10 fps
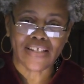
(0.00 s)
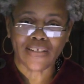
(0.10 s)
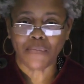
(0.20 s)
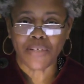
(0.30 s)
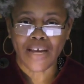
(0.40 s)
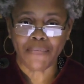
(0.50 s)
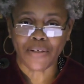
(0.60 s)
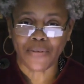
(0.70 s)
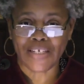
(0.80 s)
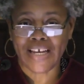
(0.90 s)
And sometimes
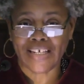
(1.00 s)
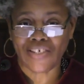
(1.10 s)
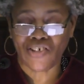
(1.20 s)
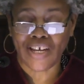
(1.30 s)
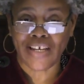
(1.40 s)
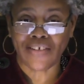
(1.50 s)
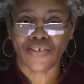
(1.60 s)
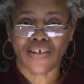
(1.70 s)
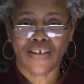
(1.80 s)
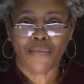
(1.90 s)
those texts
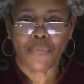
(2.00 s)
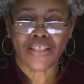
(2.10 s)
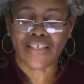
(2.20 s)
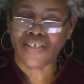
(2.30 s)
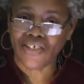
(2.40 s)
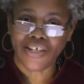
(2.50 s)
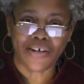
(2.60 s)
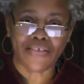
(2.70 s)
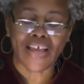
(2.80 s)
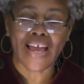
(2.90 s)
change, but this
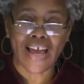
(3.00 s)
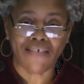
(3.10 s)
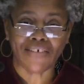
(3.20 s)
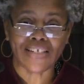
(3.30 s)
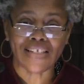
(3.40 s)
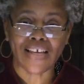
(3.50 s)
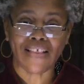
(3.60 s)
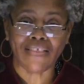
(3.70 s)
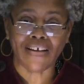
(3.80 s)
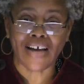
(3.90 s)
year they have us
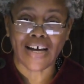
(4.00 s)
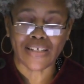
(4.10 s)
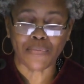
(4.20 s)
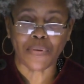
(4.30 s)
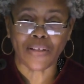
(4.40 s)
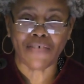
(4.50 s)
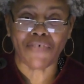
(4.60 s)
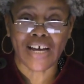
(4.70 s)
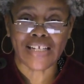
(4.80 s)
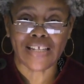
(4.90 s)
in the Gospel of
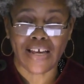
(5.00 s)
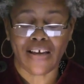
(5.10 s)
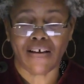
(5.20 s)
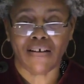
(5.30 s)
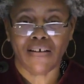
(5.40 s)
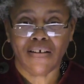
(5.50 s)
Isaiah,